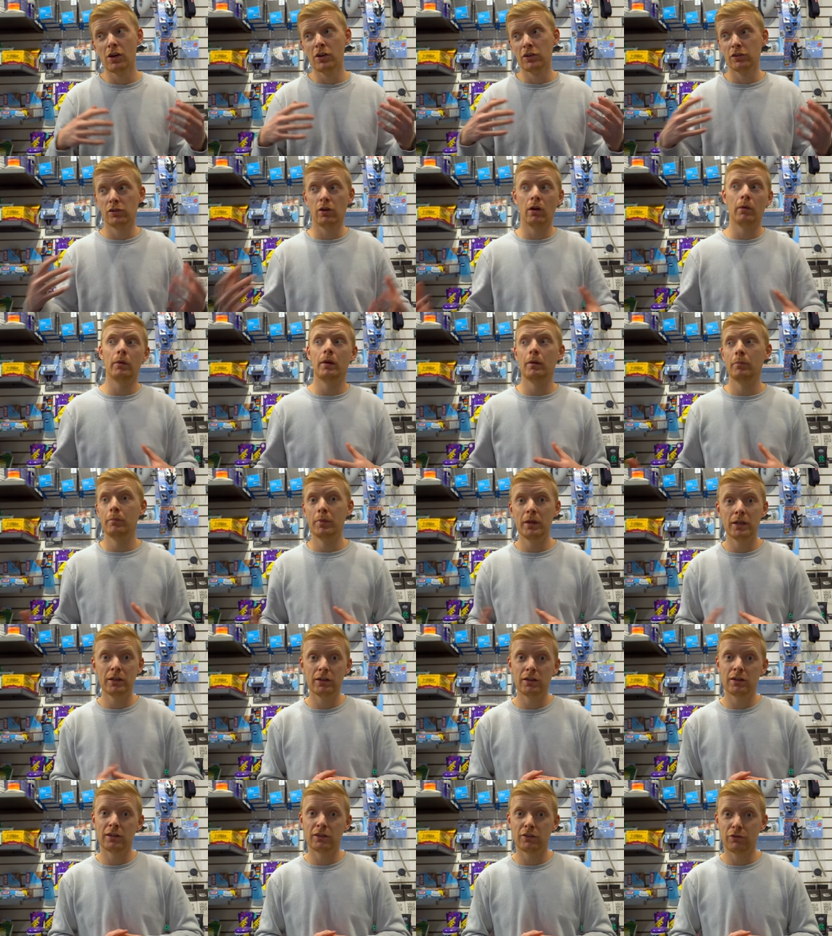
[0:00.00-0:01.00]
So my
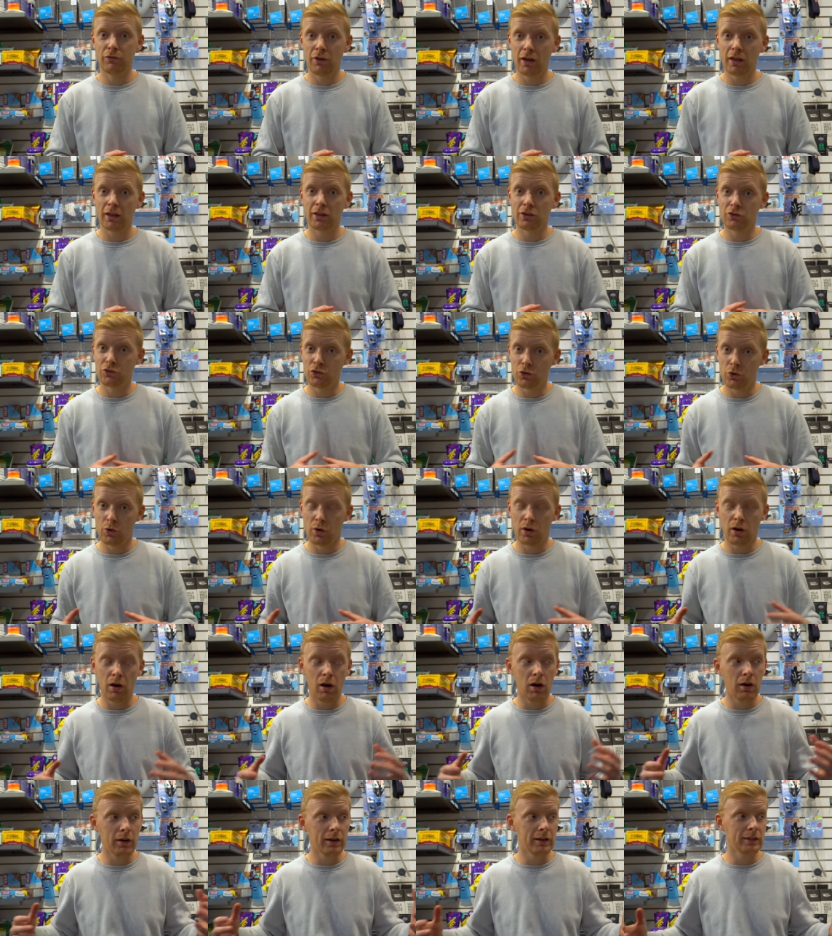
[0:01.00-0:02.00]
opinion is fairly true and
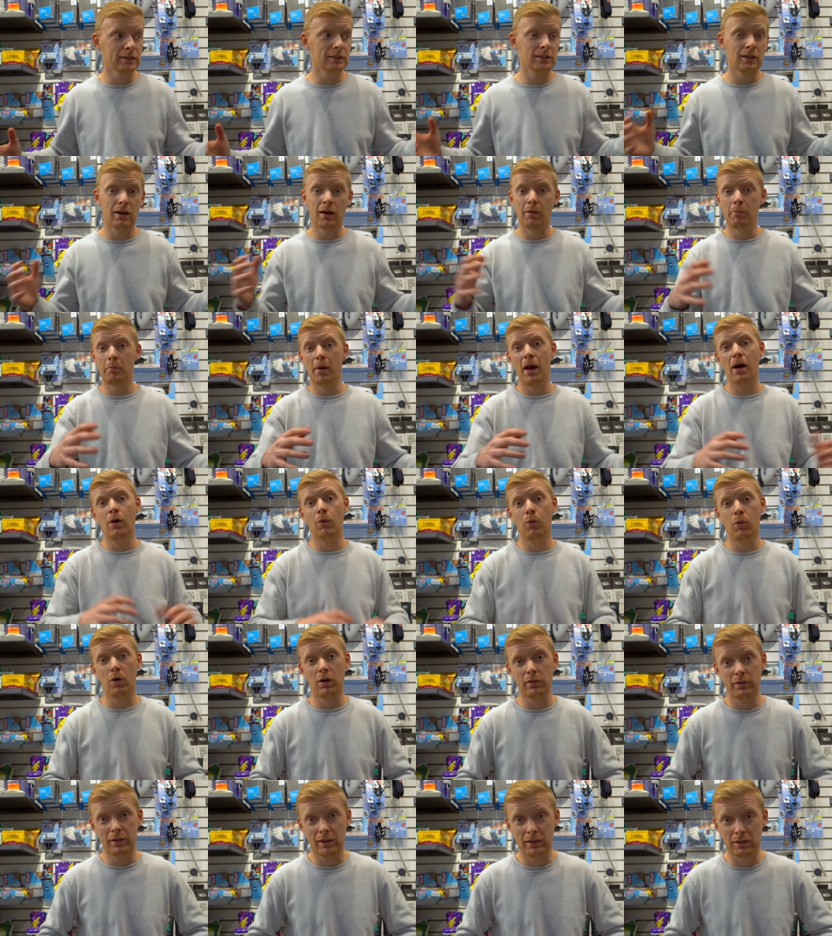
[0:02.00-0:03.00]
honest about
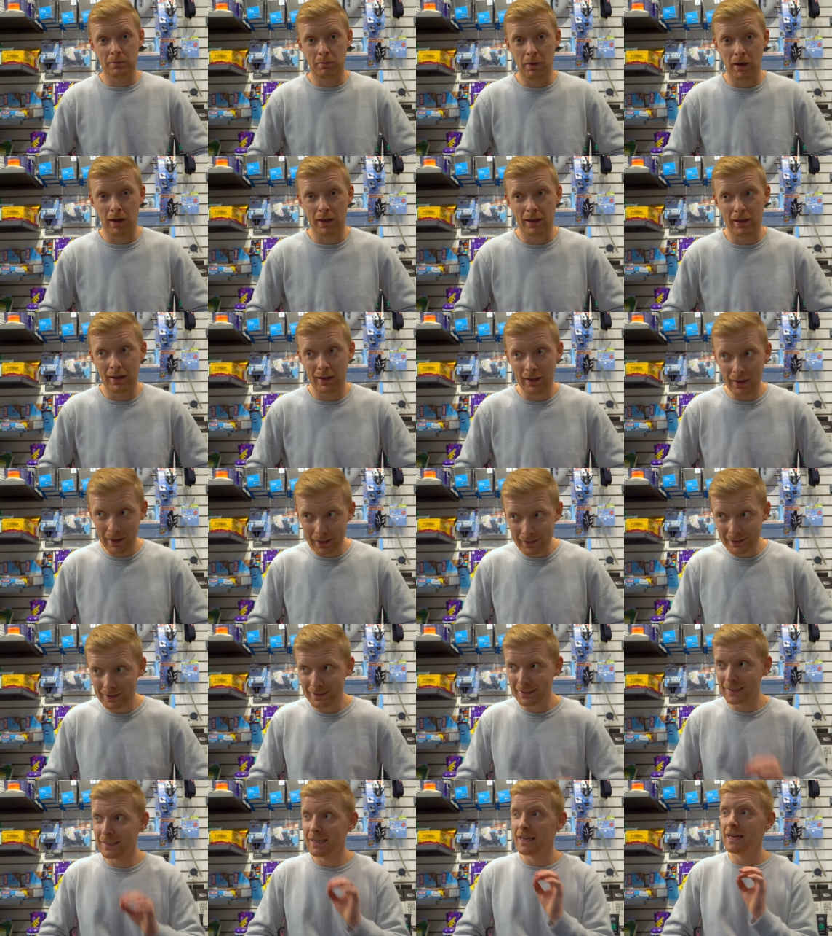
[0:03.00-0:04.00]
what this bike
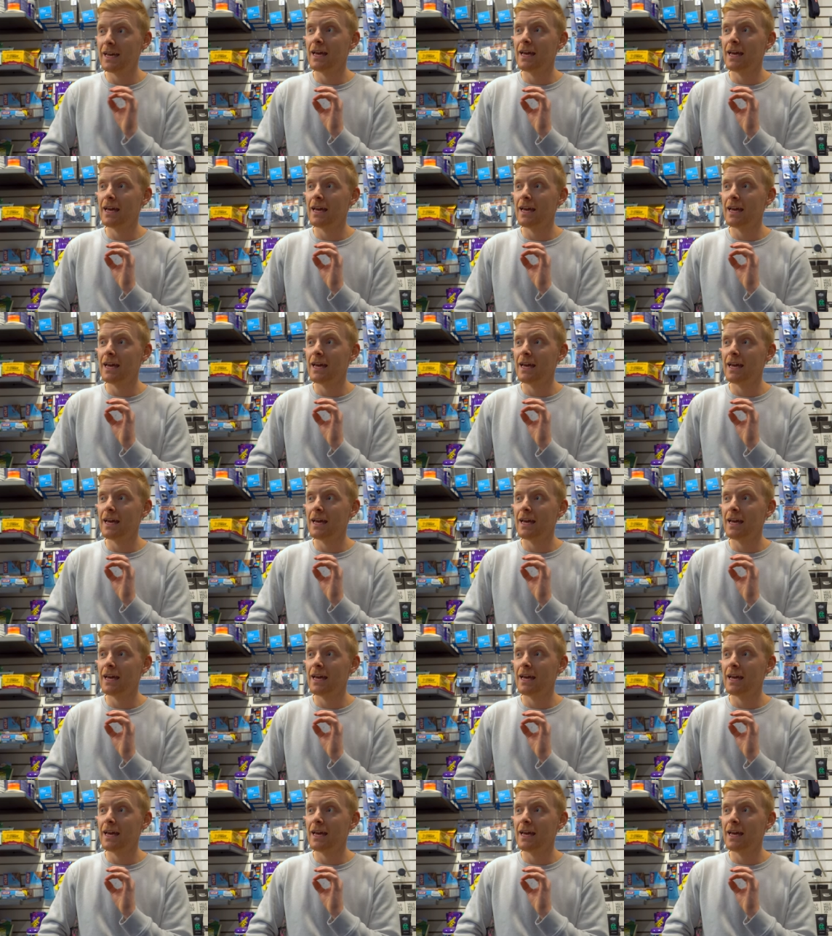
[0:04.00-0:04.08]
is.